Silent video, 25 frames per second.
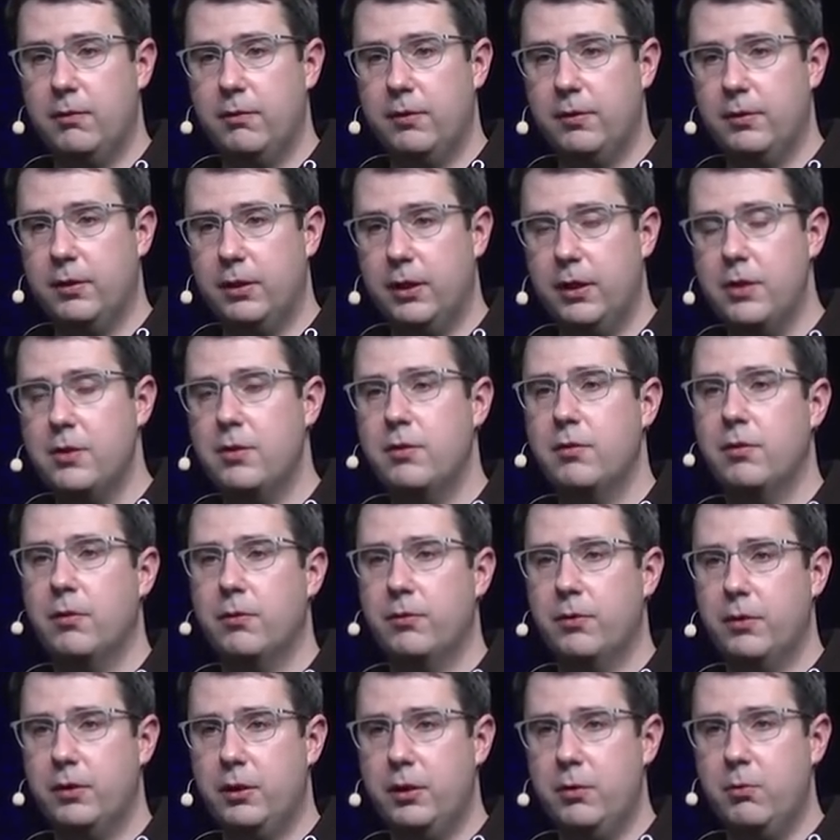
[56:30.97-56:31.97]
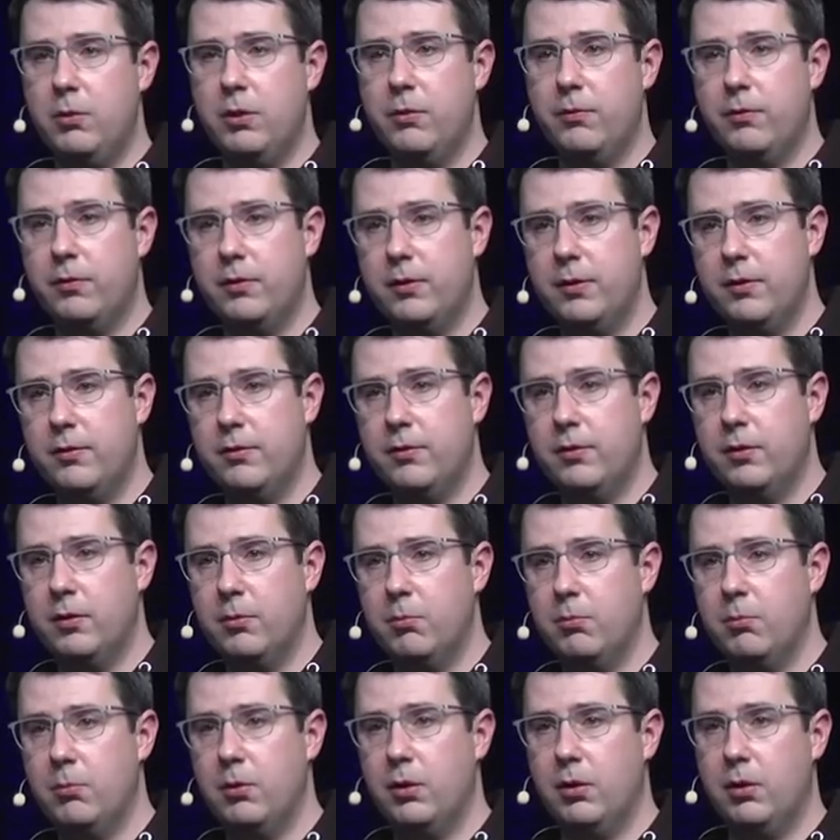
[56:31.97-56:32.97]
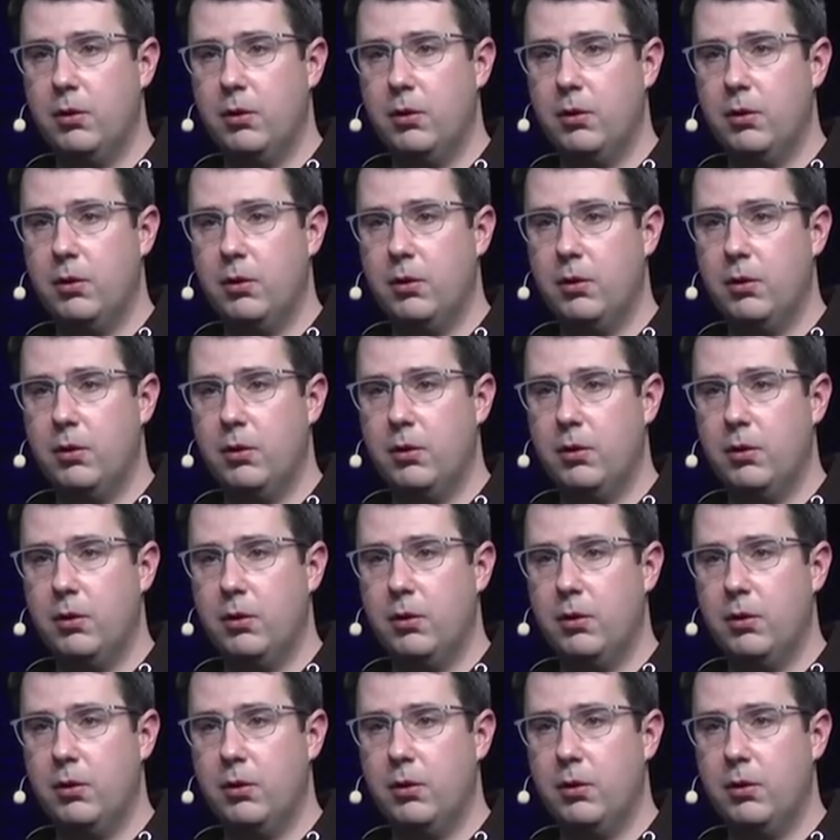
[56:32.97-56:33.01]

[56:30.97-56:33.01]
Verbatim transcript: investigations of the D-Wave system.